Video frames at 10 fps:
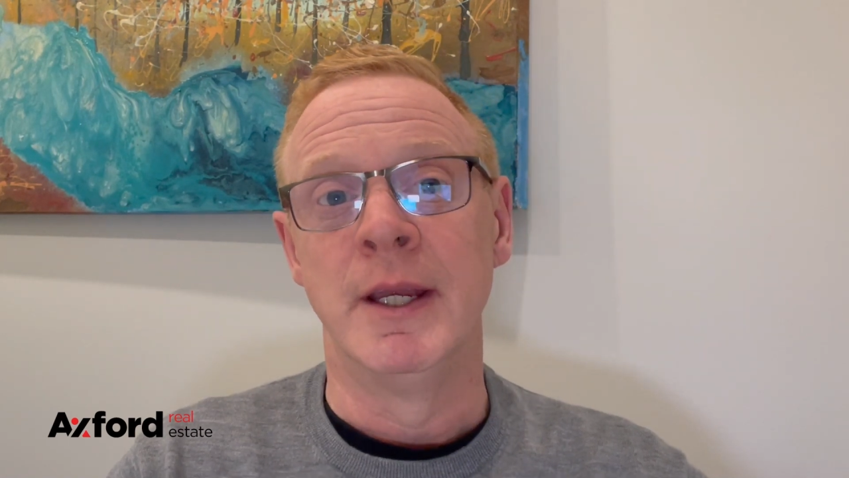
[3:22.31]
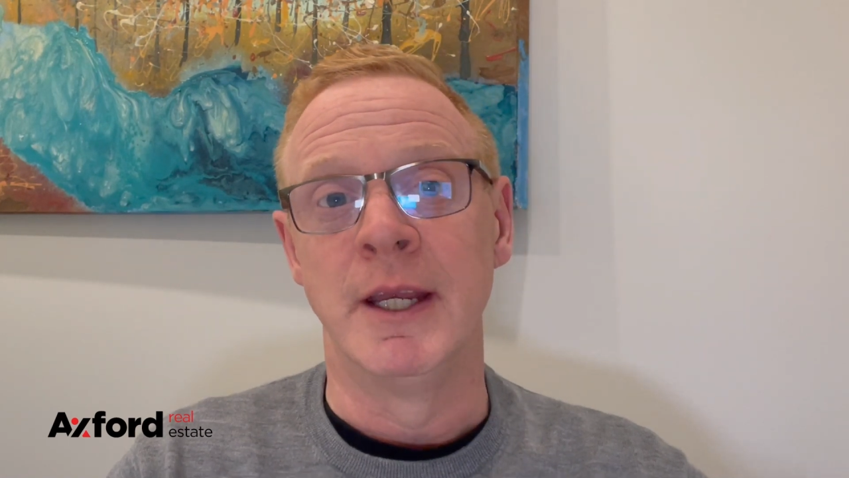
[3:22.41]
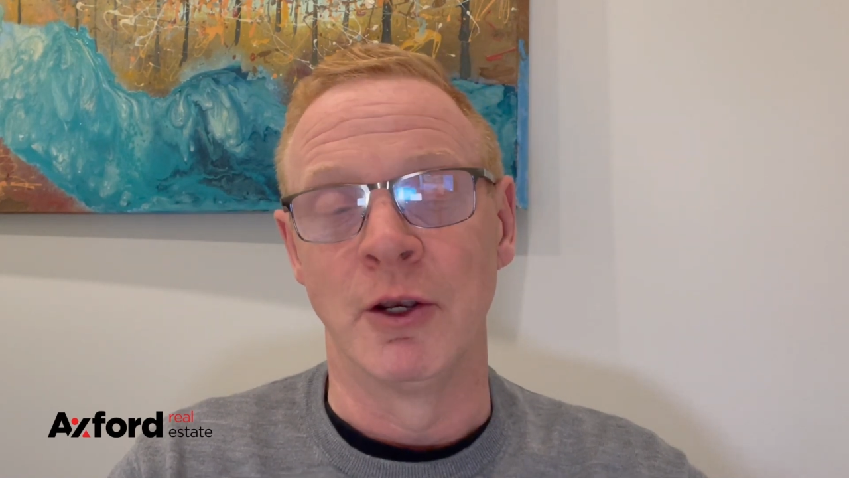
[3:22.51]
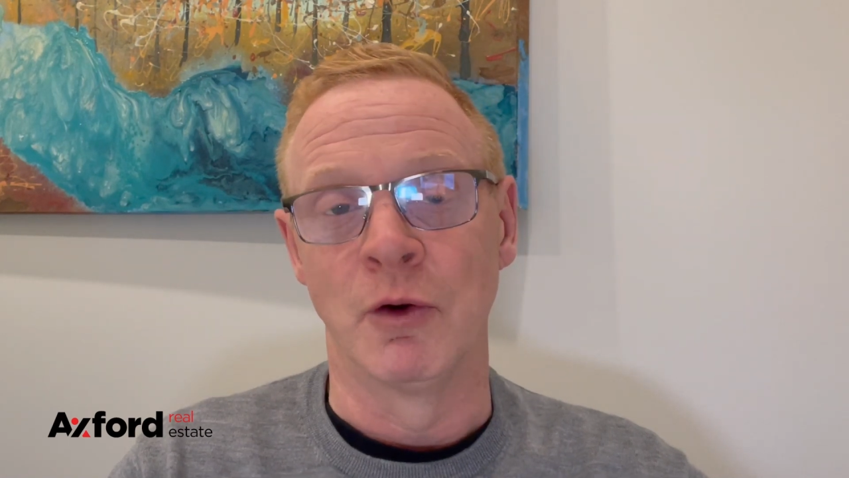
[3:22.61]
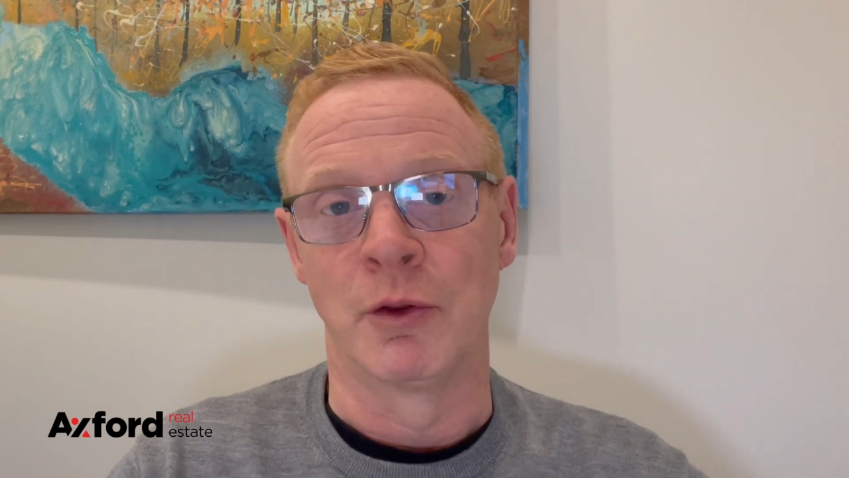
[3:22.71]

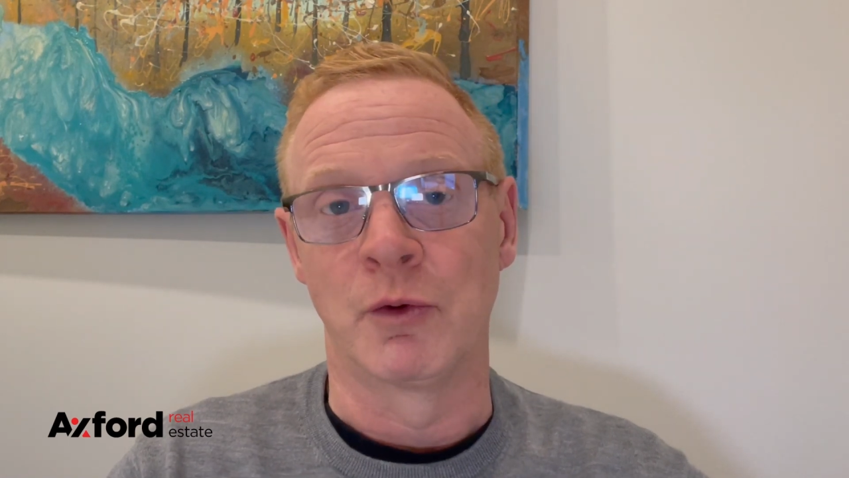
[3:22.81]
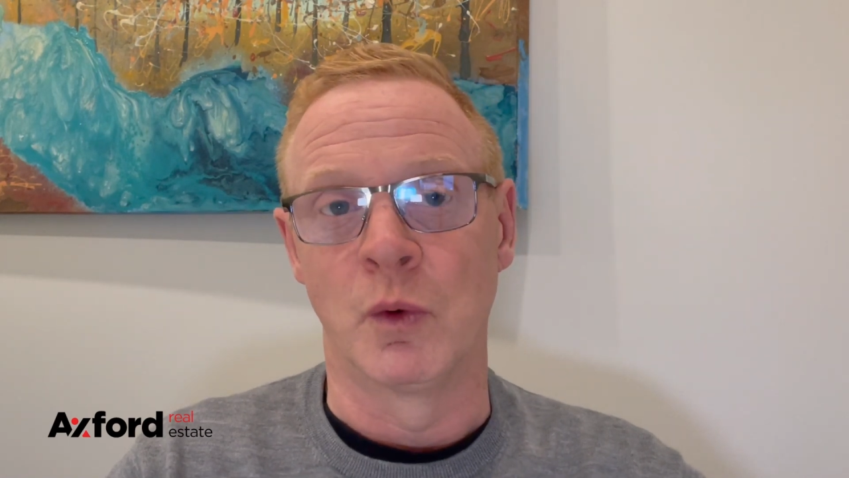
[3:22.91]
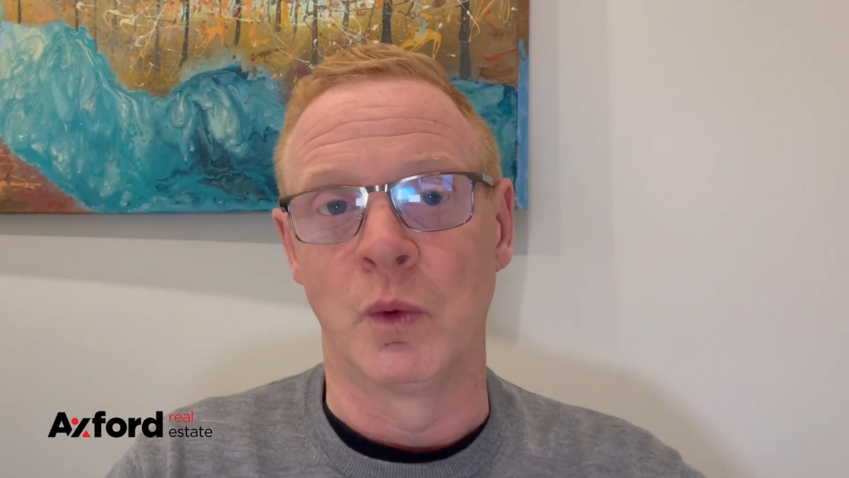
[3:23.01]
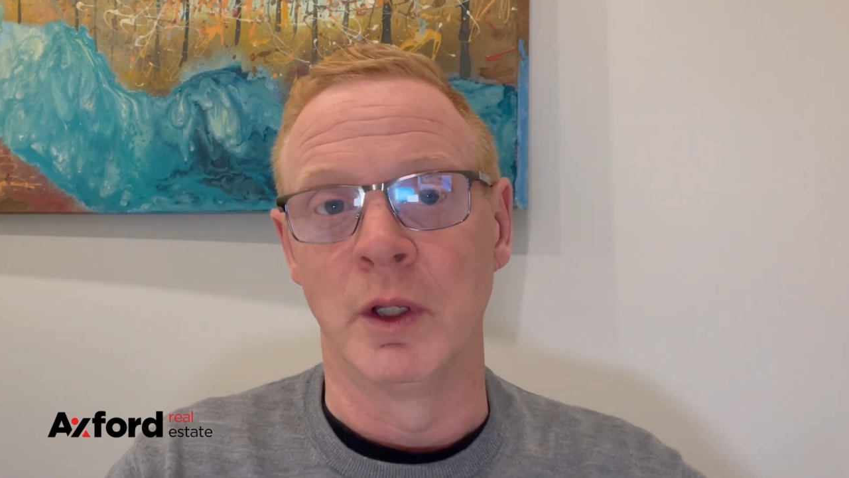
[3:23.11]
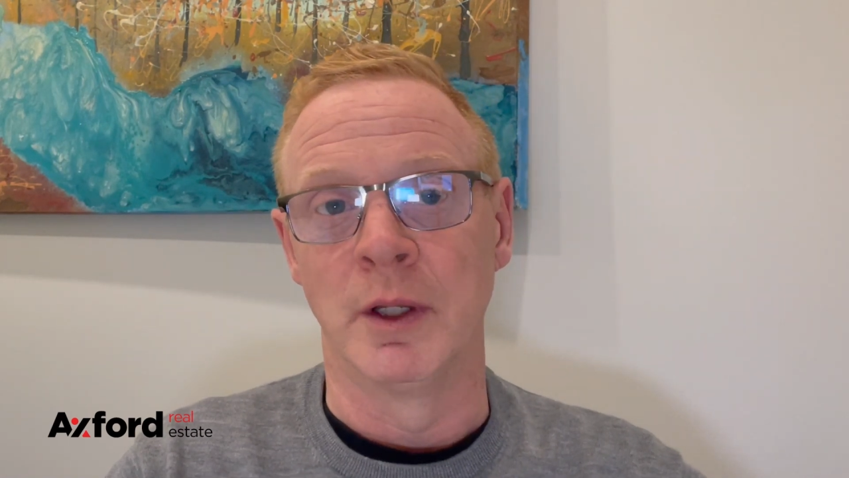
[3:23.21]
in North
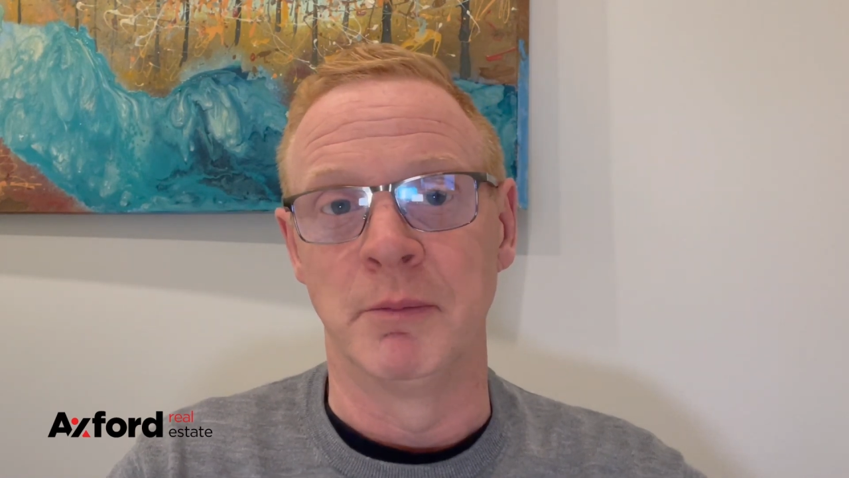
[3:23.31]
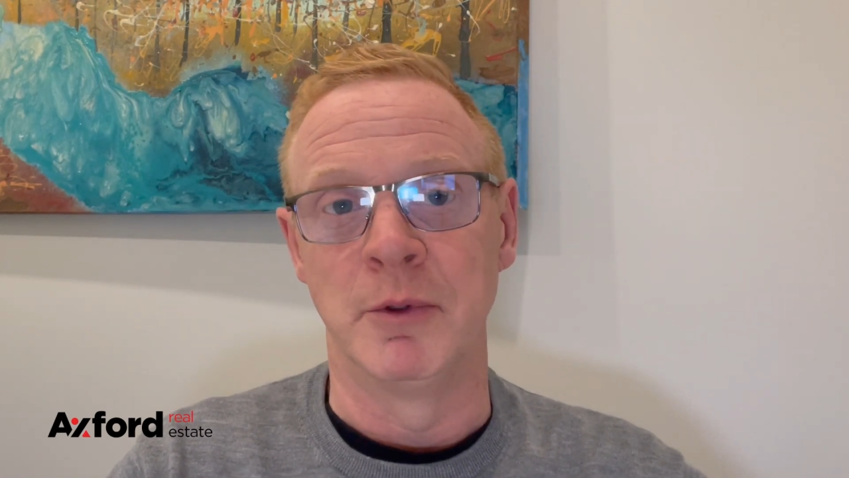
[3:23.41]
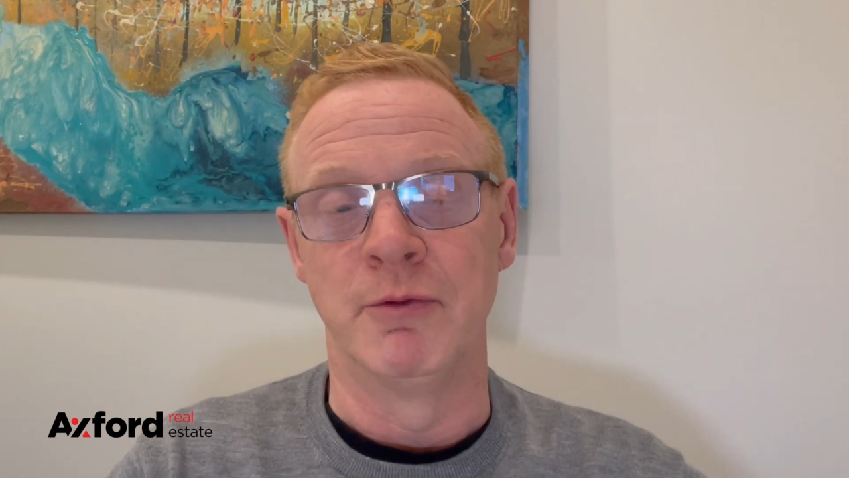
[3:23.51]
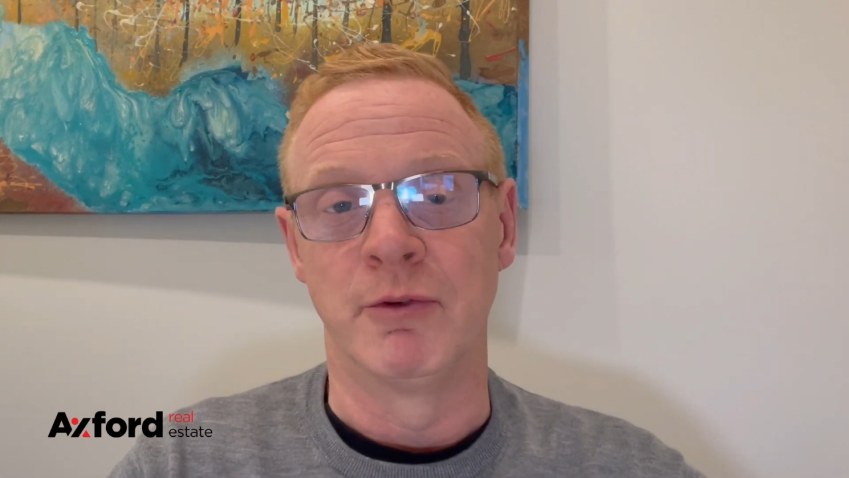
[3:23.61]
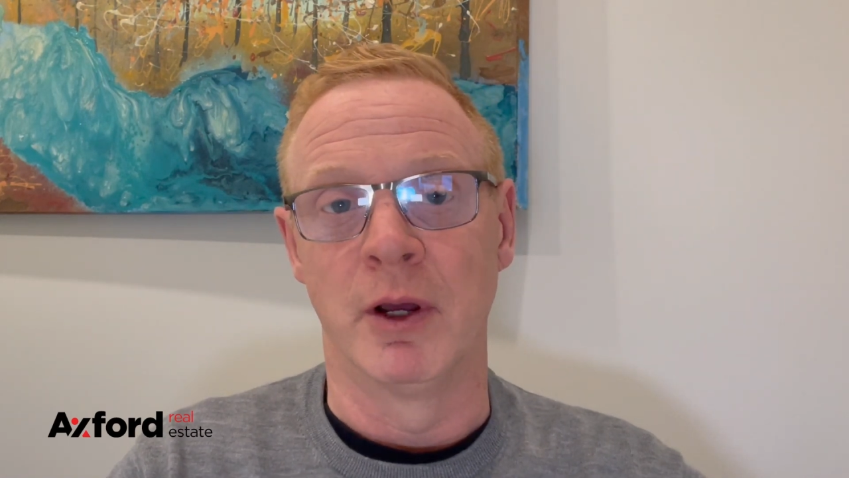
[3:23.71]
Coquitlam,
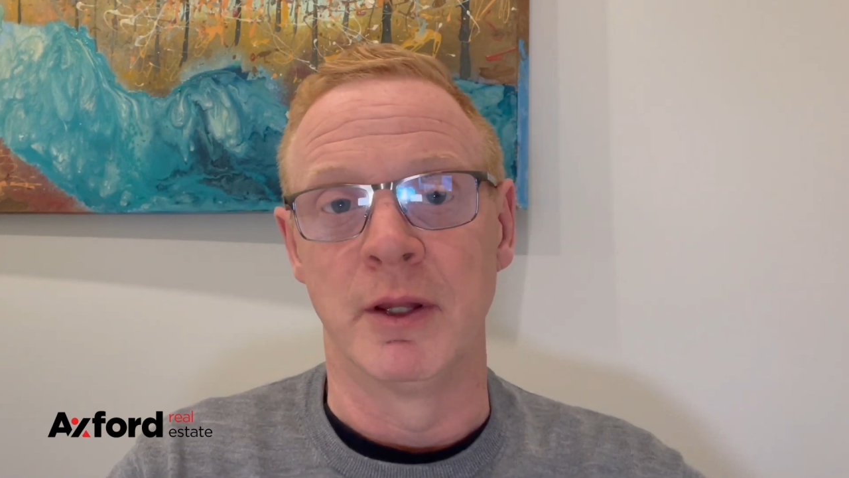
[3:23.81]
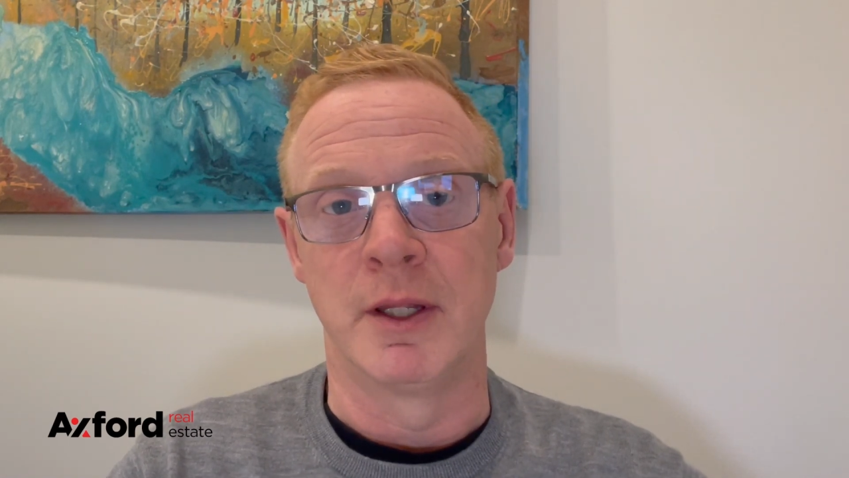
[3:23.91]
you've got